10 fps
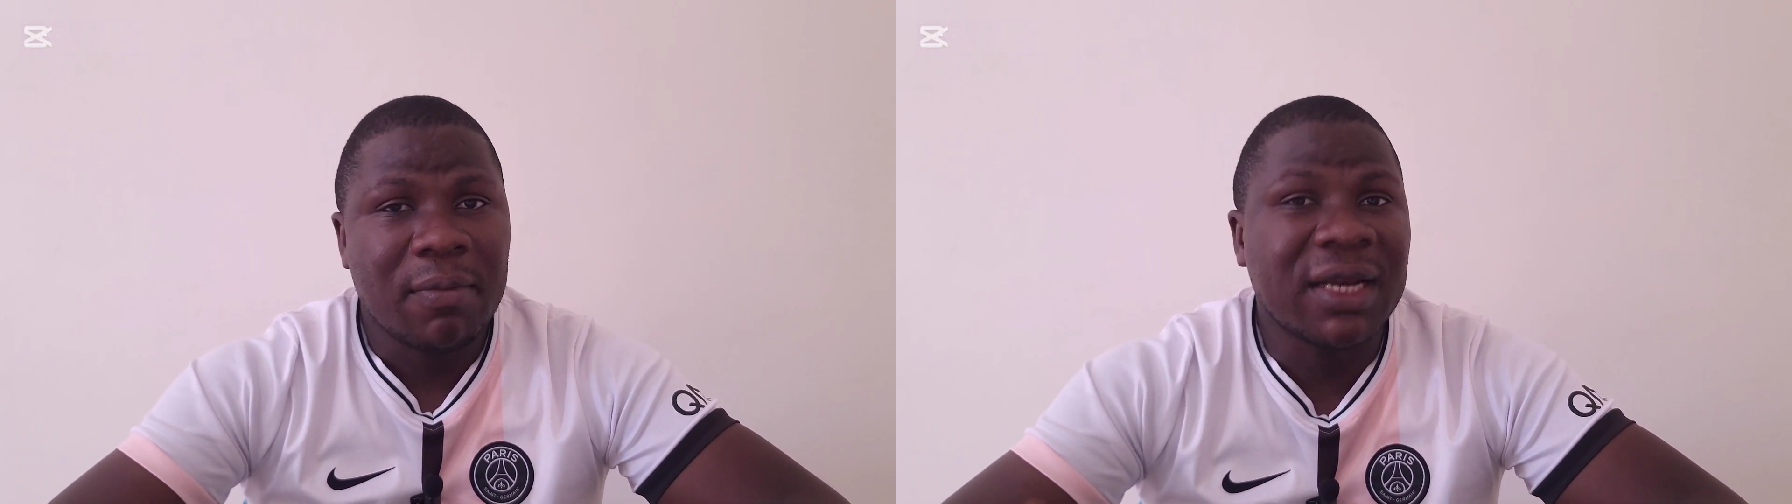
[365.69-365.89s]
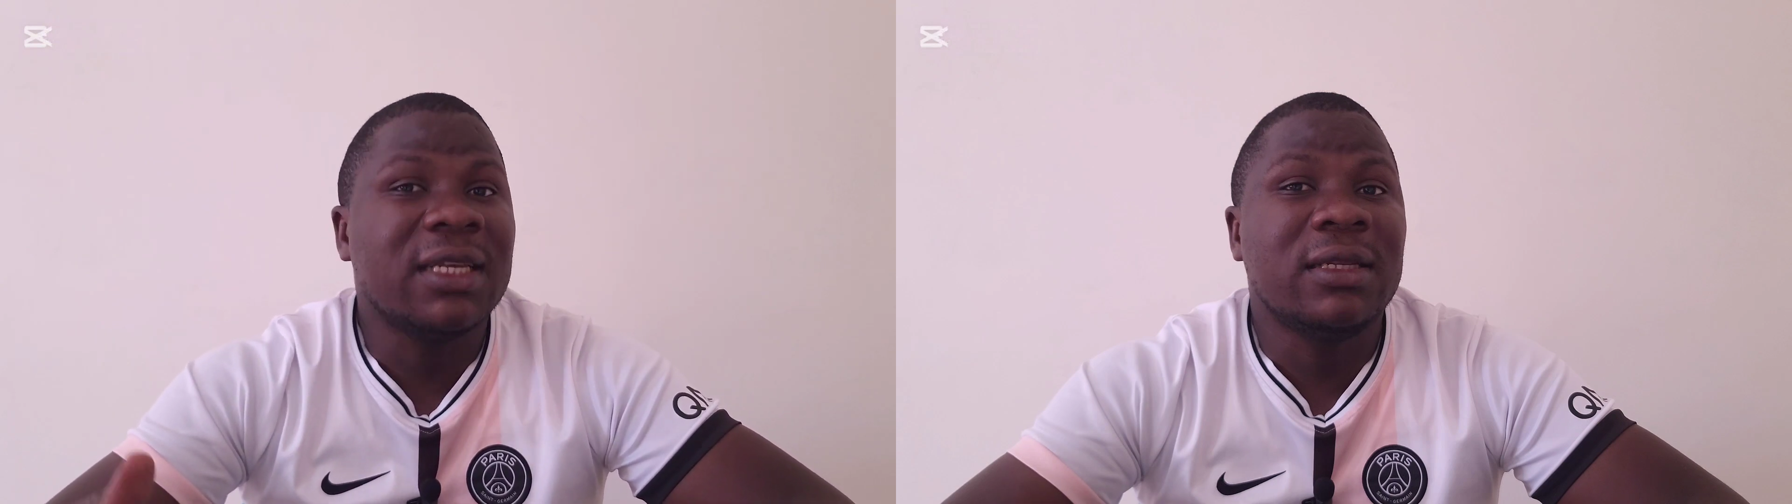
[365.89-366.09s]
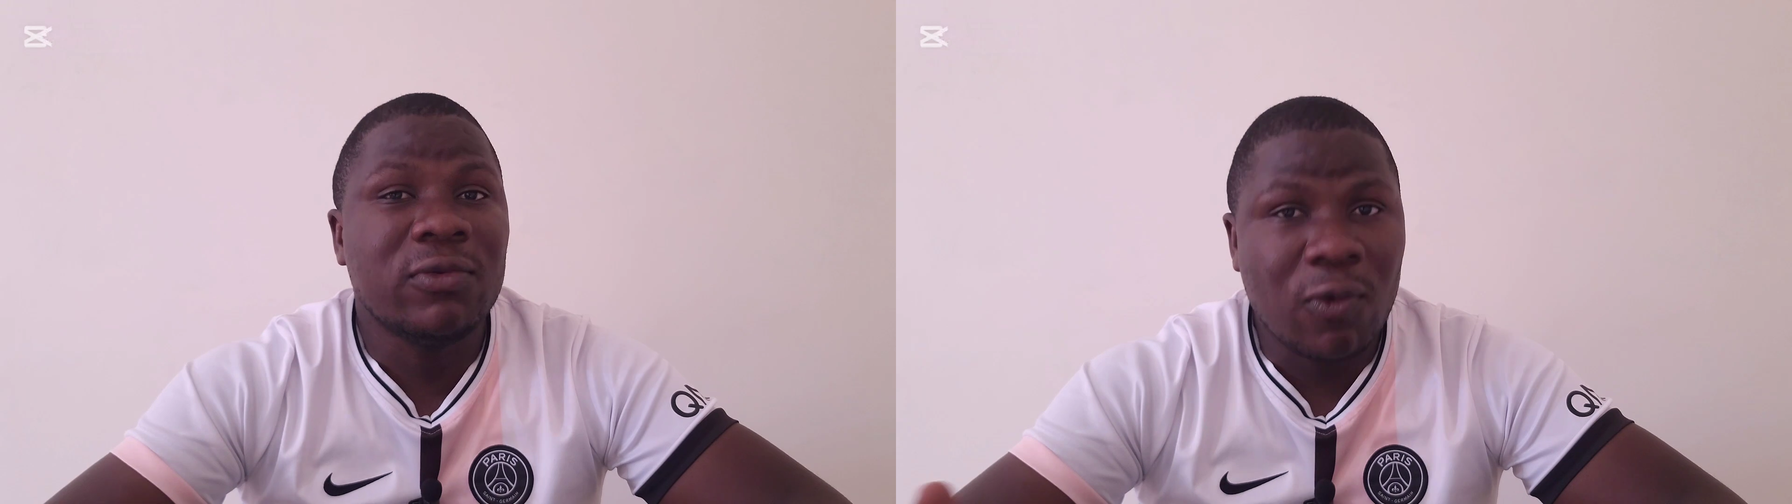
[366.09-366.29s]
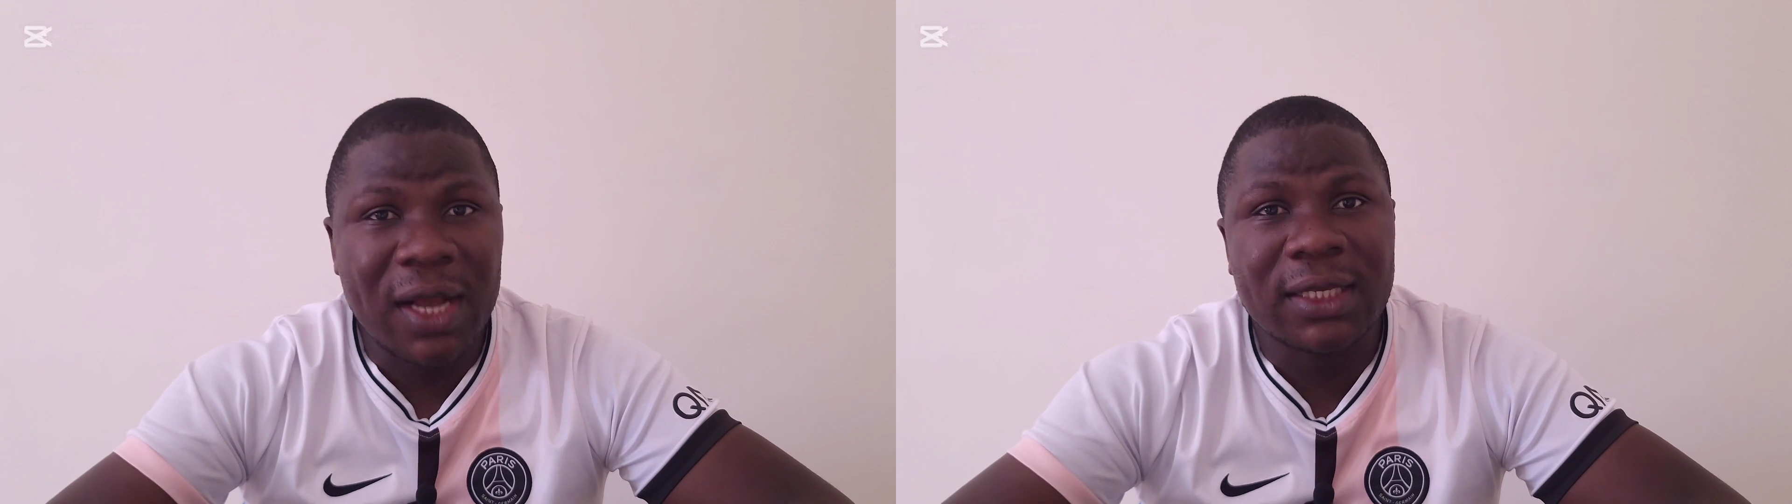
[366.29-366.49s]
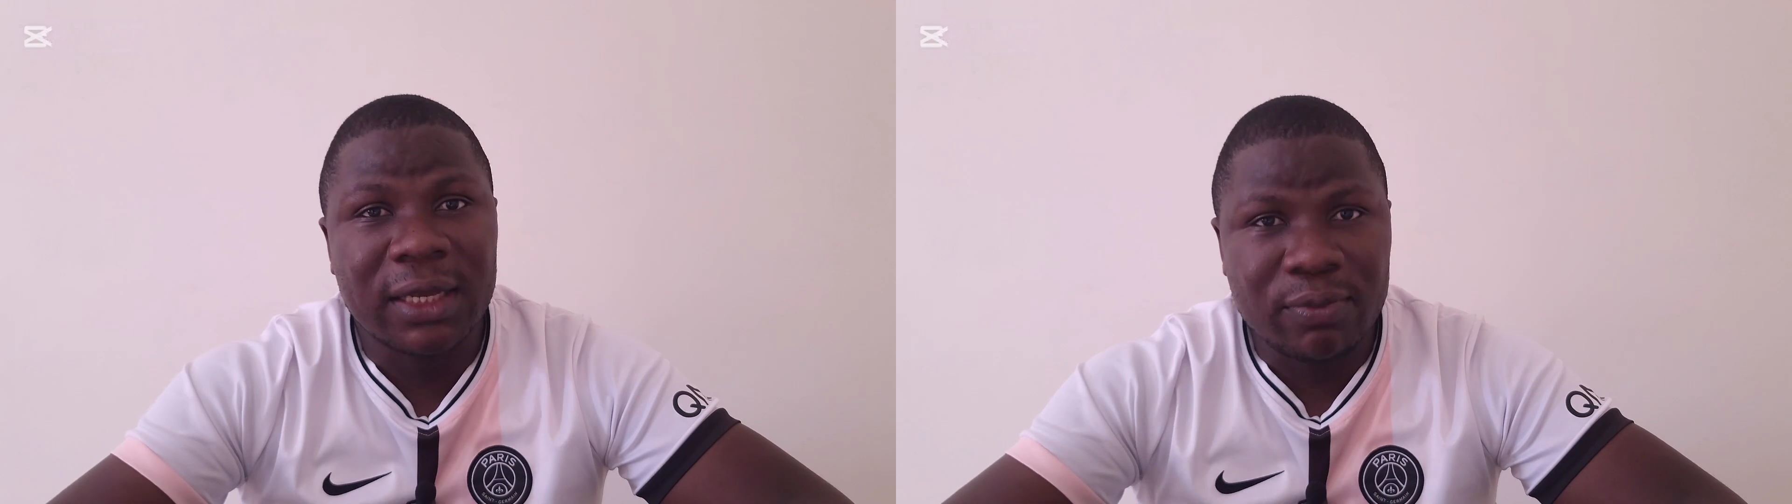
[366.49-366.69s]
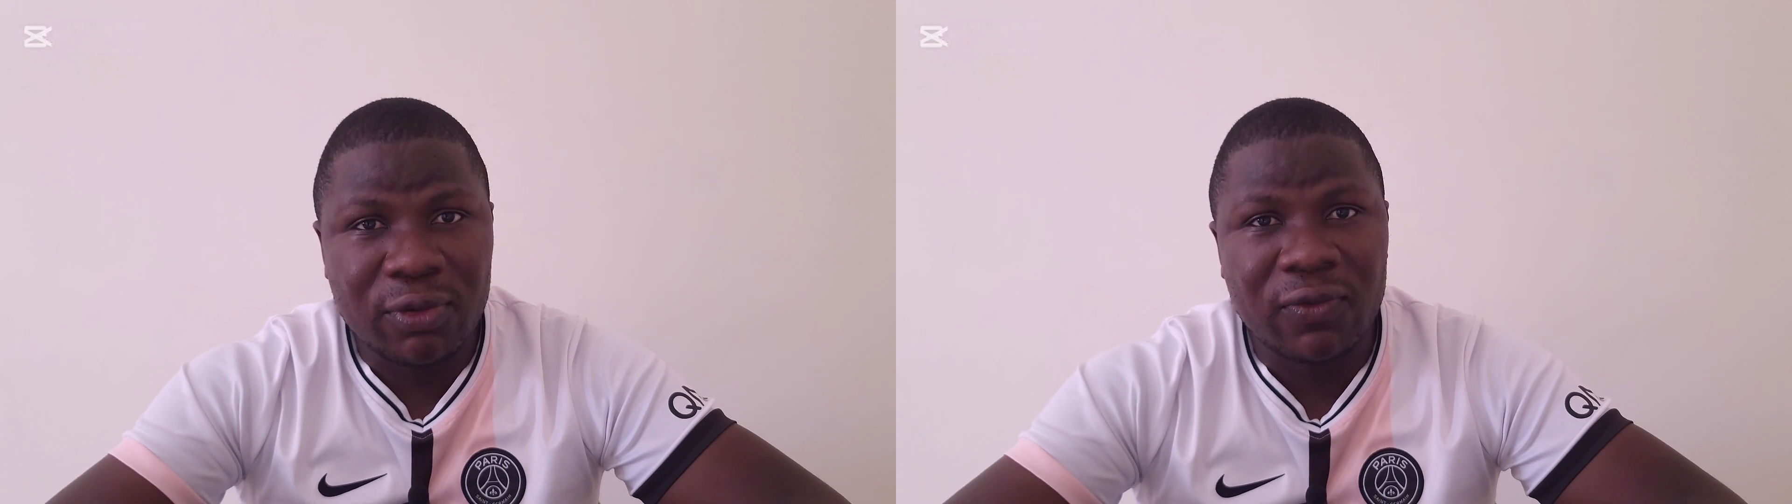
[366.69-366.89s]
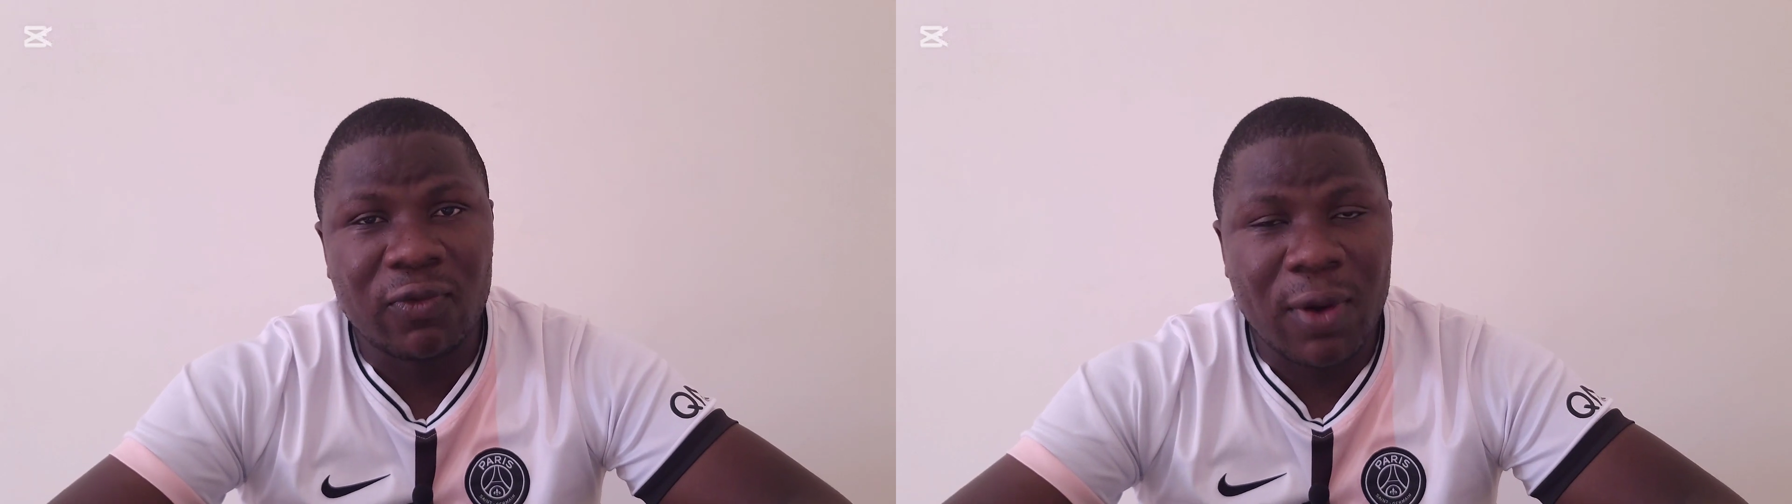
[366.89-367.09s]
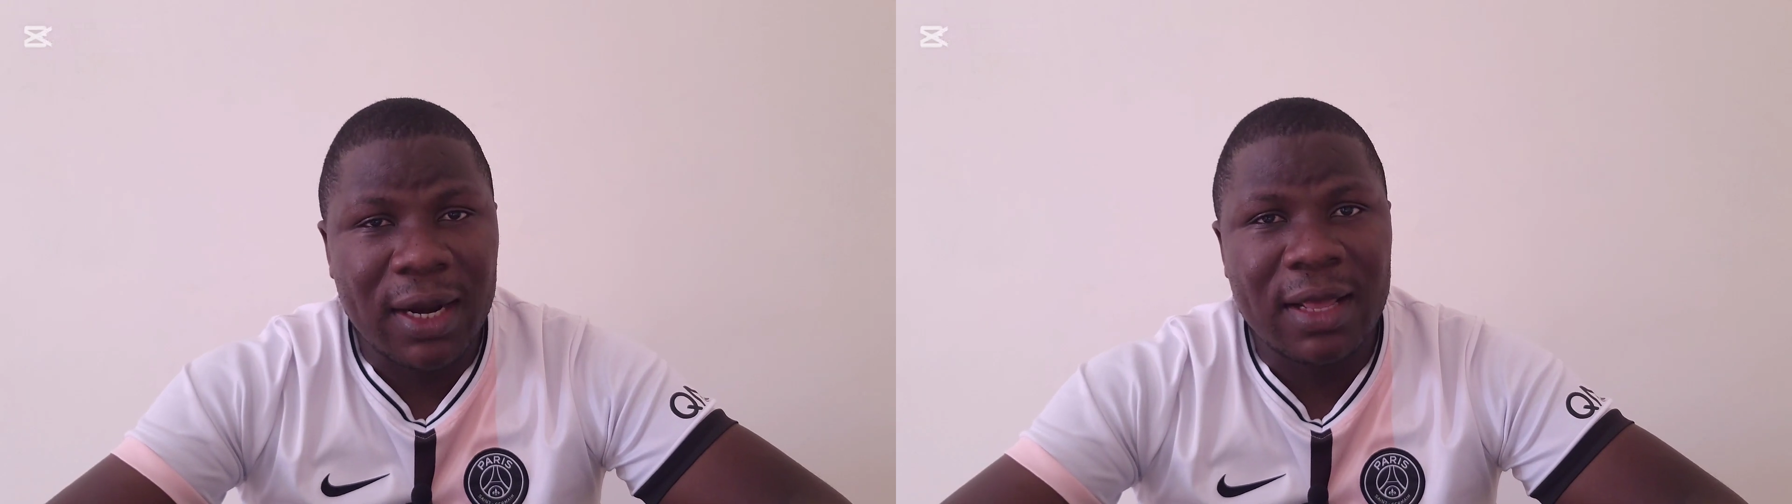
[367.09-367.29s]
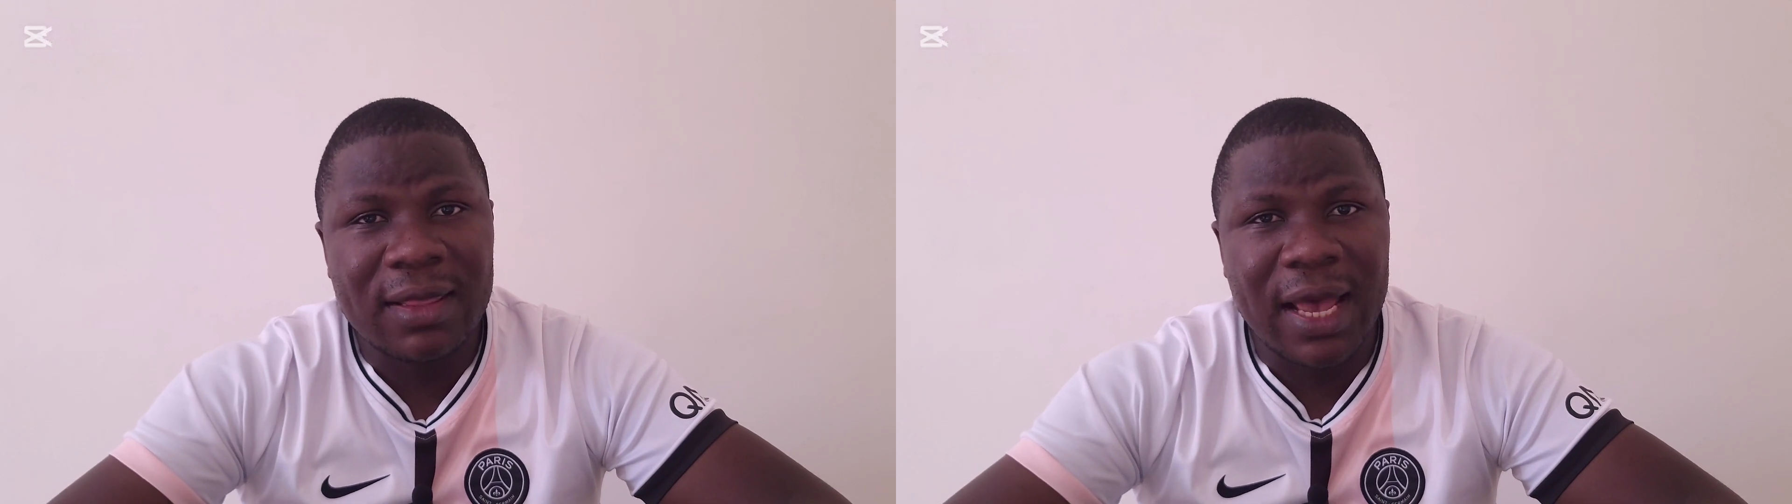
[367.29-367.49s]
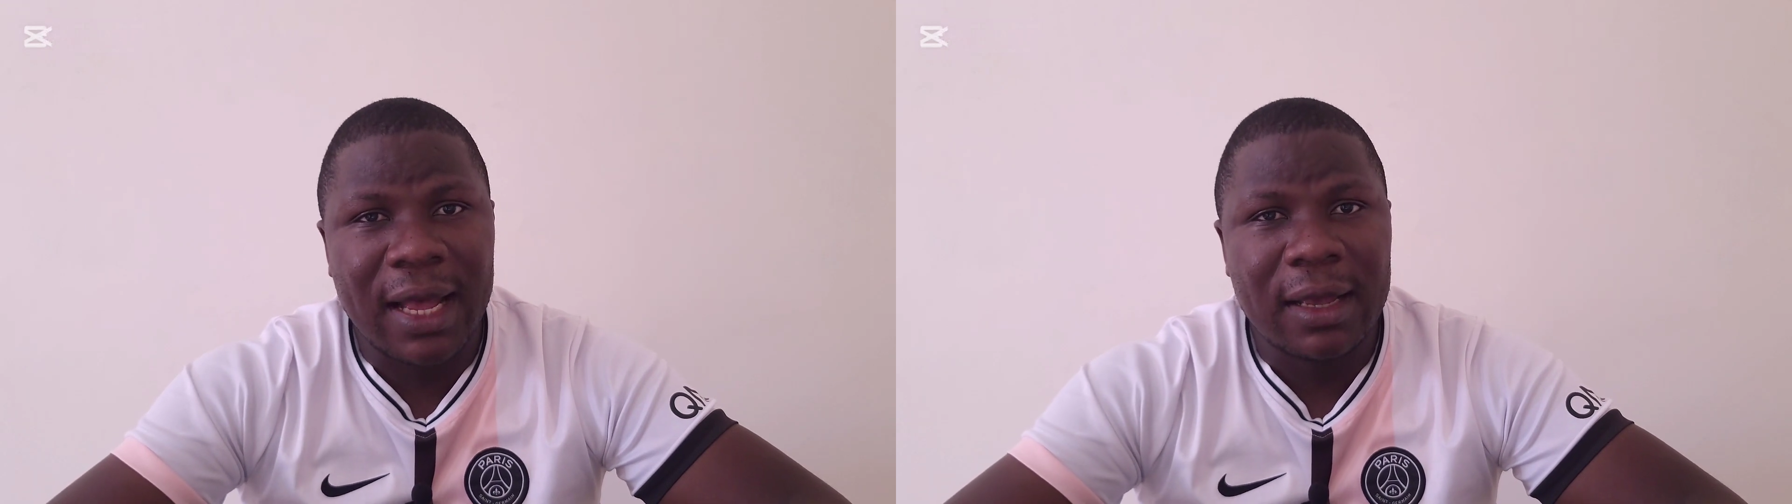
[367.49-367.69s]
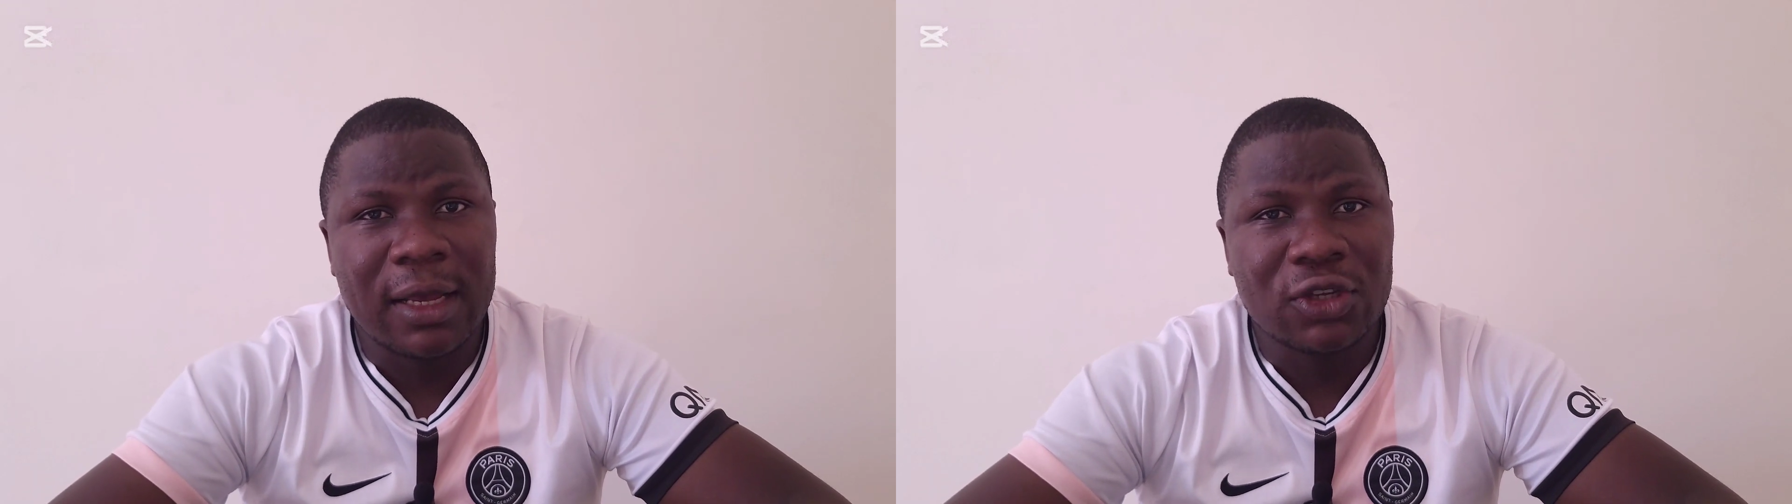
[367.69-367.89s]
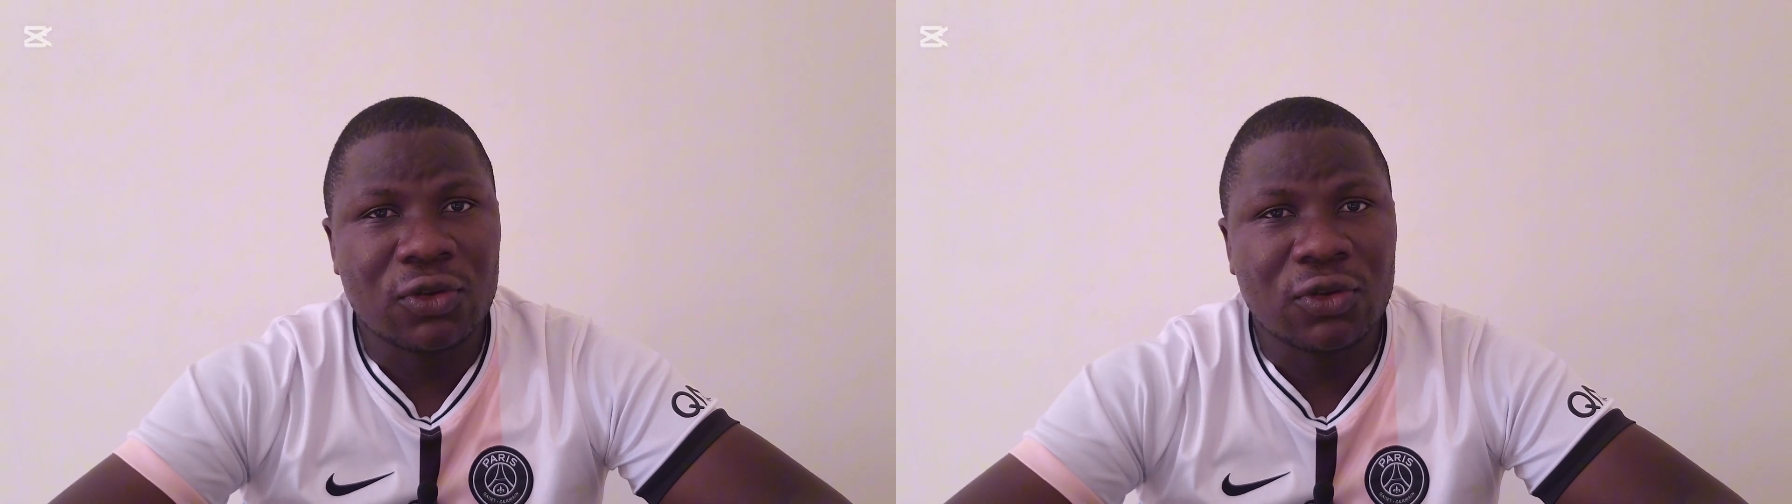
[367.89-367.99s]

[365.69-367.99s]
but he was improved while there.